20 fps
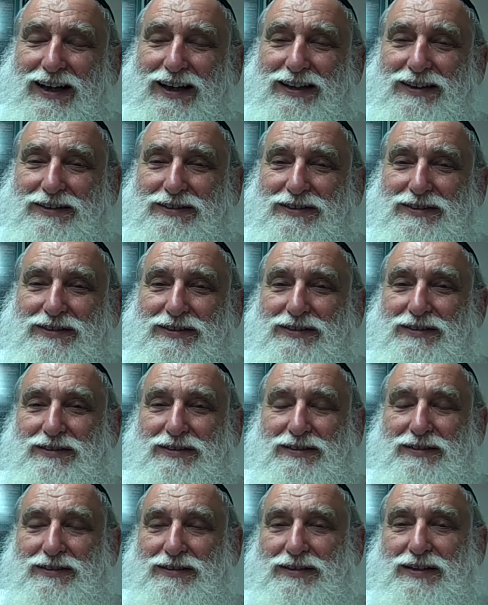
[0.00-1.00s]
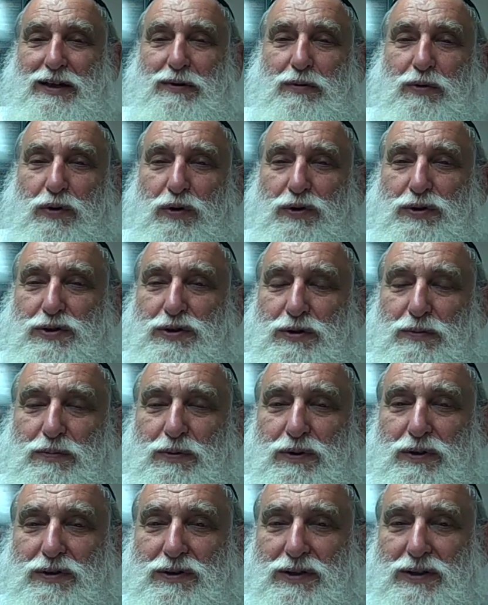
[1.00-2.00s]
and they were also
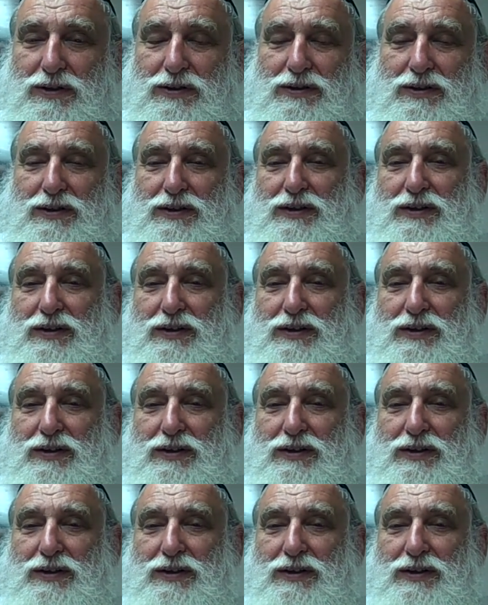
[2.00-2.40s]
burnt, and